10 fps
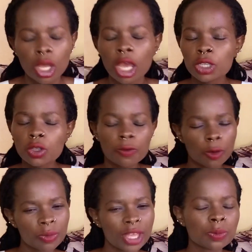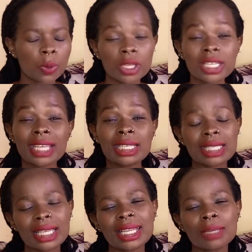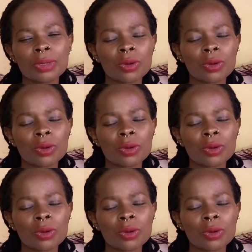So from that point, I decided,